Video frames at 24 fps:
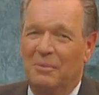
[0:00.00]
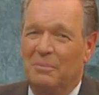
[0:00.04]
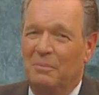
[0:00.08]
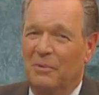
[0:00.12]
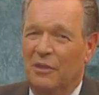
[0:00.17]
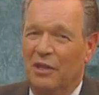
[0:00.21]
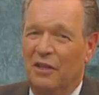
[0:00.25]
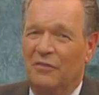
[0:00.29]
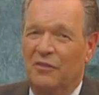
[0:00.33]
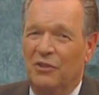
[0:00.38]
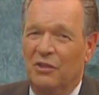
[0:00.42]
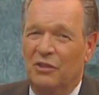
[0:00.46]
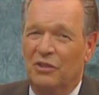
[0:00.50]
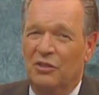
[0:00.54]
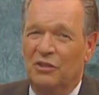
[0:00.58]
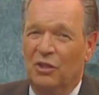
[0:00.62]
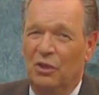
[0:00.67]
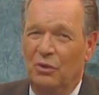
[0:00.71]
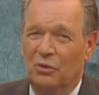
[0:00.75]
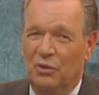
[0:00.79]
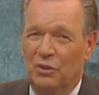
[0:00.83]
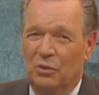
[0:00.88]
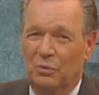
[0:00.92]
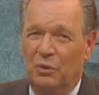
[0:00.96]
But if you
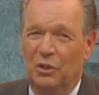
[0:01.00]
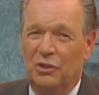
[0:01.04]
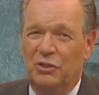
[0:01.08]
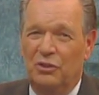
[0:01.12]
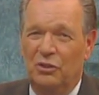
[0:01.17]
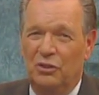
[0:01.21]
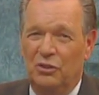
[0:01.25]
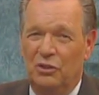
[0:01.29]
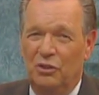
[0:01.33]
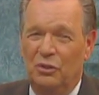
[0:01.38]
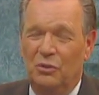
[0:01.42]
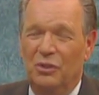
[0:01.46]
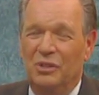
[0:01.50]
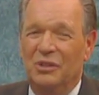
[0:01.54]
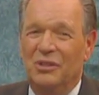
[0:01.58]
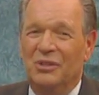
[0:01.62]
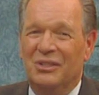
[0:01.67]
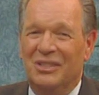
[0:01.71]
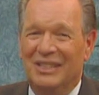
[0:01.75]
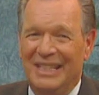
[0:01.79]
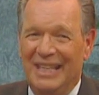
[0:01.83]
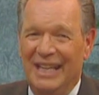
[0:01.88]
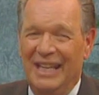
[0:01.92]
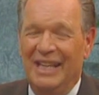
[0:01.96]
don't know what you're doing, you
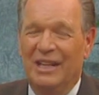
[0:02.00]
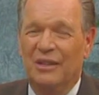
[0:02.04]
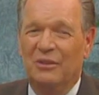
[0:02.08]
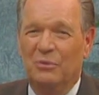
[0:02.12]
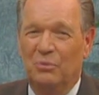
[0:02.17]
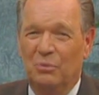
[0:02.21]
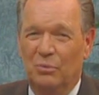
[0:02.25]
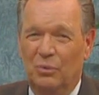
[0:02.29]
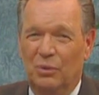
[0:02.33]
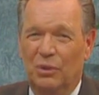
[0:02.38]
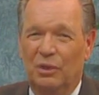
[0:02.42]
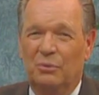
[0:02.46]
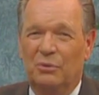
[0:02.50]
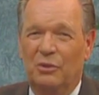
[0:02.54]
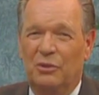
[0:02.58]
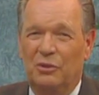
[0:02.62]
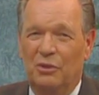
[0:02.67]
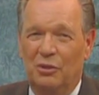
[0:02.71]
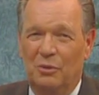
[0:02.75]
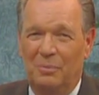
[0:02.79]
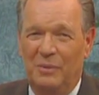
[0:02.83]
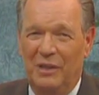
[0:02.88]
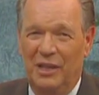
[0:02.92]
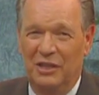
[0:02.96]
can't work with
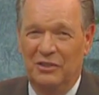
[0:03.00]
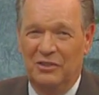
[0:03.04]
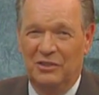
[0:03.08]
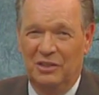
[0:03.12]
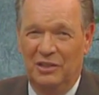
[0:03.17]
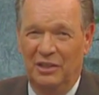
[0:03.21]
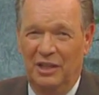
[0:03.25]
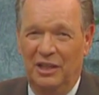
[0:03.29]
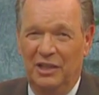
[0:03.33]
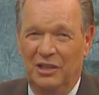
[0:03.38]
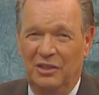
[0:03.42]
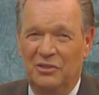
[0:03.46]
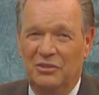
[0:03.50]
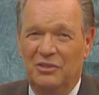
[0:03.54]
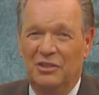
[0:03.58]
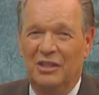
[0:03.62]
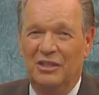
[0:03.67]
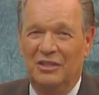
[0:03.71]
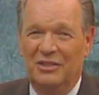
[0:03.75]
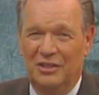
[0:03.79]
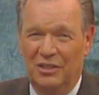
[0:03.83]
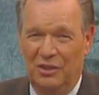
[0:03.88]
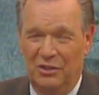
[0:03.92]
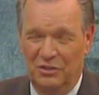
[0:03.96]
your past clients
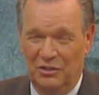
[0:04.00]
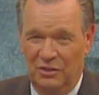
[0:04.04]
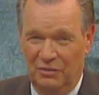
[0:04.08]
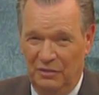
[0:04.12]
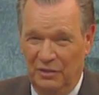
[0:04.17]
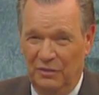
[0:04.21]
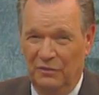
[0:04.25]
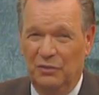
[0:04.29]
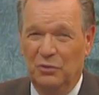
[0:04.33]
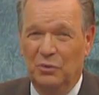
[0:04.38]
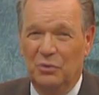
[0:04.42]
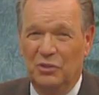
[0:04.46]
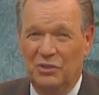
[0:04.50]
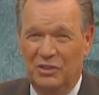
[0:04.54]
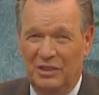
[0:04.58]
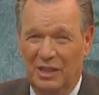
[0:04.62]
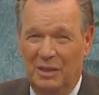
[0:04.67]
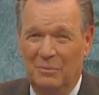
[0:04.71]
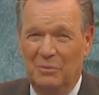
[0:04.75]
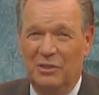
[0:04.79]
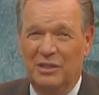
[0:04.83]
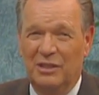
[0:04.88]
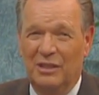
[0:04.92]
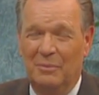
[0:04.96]
and centers of influence
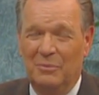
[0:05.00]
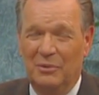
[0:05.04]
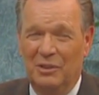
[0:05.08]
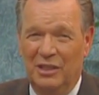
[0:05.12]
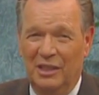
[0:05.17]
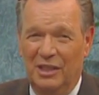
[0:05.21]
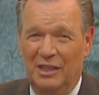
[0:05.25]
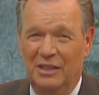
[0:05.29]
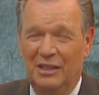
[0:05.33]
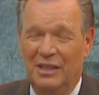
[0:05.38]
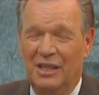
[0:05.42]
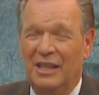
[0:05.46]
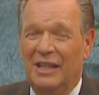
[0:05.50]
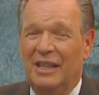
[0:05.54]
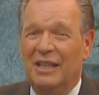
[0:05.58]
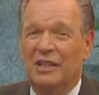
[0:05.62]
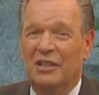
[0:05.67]
time and time again